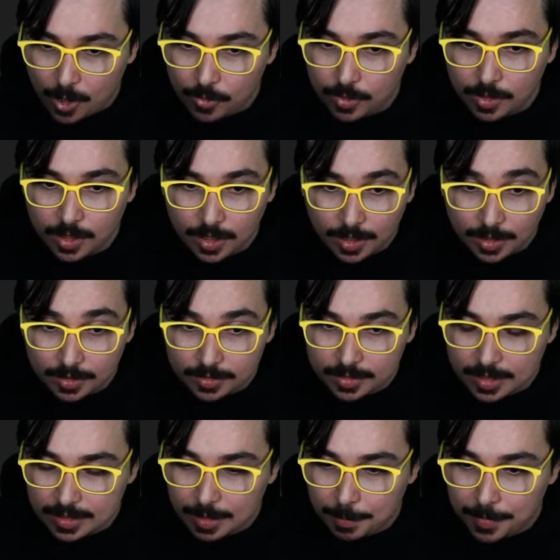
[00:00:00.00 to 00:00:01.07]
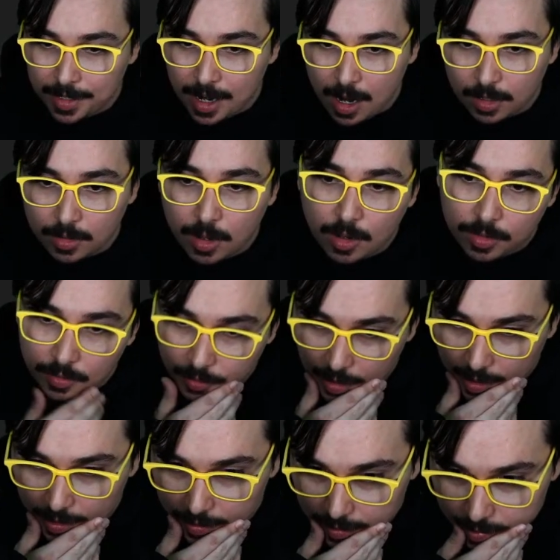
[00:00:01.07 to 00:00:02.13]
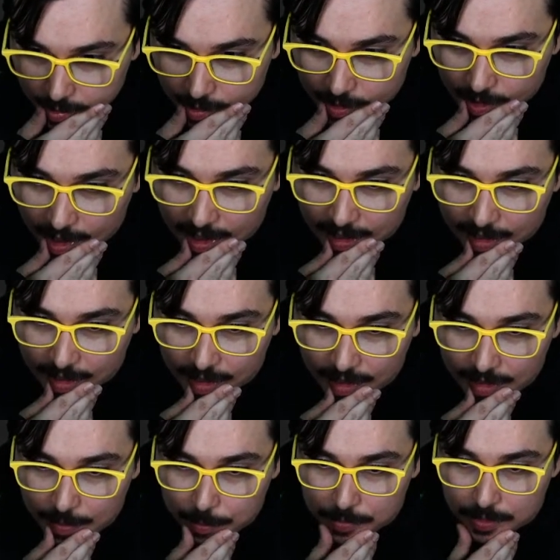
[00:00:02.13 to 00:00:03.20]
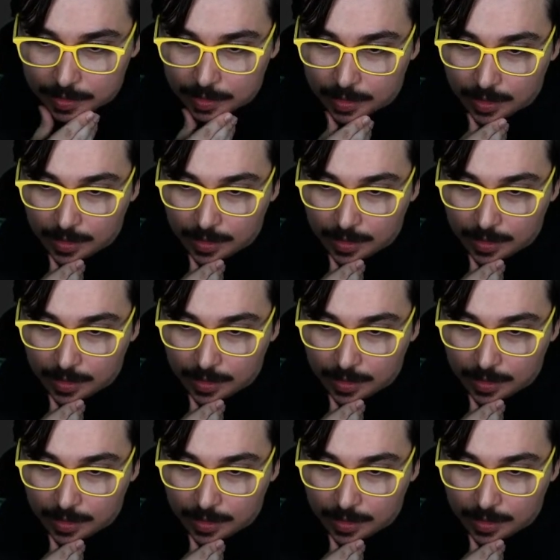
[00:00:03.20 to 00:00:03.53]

Oh, it says I'm not authorized to edit themes.